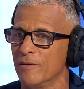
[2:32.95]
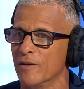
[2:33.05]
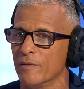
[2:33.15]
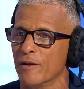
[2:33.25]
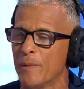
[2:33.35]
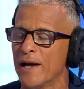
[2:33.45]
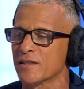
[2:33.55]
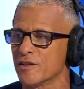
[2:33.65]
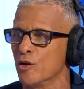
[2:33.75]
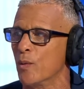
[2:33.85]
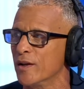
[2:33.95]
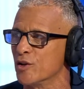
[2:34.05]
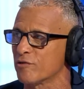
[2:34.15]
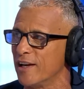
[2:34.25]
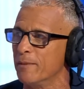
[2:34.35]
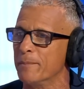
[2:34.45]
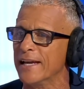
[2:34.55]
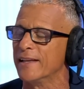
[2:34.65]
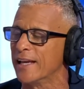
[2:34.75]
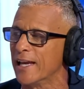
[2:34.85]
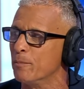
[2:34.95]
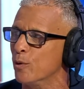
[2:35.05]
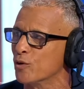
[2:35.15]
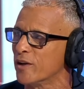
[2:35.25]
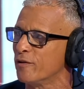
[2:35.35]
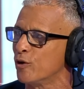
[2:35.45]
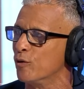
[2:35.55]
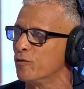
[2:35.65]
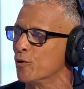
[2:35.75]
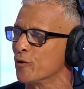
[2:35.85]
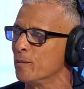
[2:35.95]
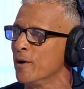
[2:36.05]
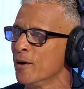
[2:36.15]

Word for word: the, the passes that went astray and made the game more difficult for them.